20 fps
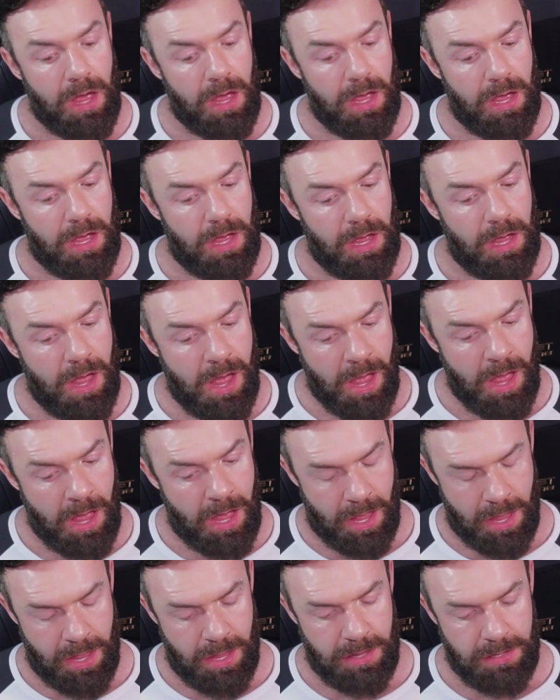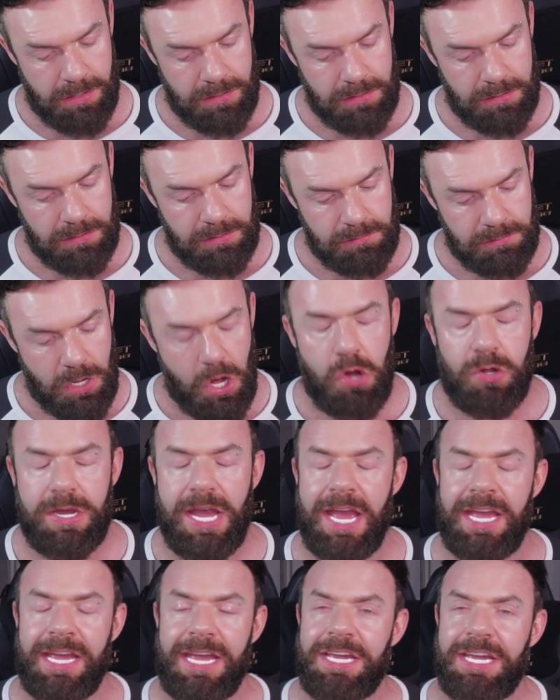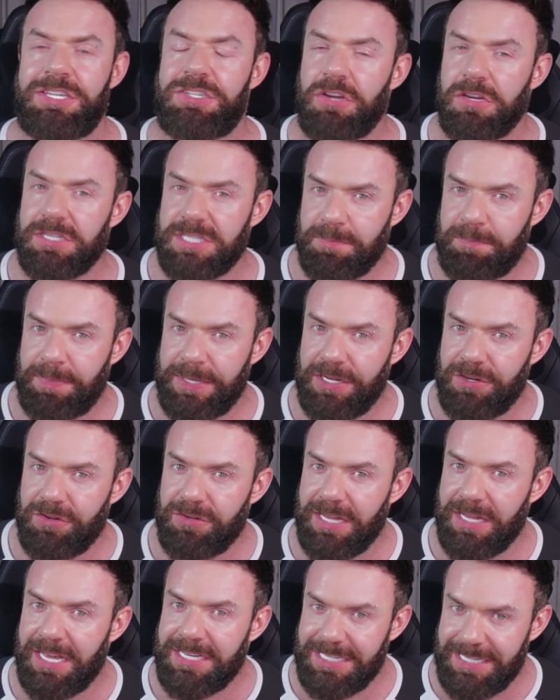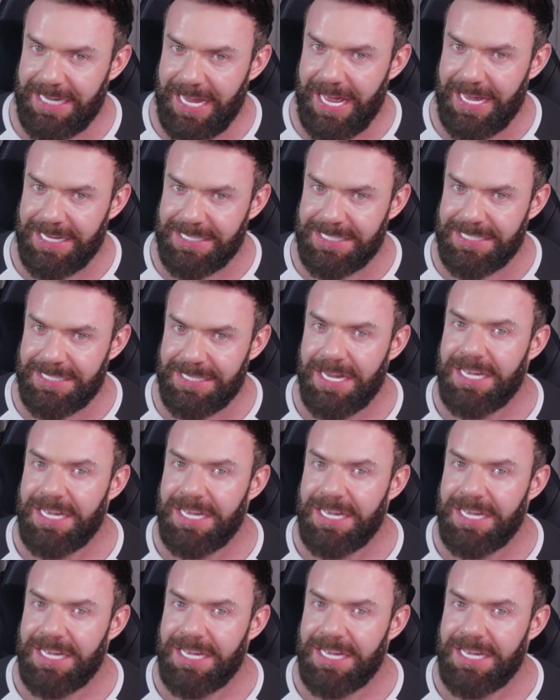Ah. Okay, it does appear that yes,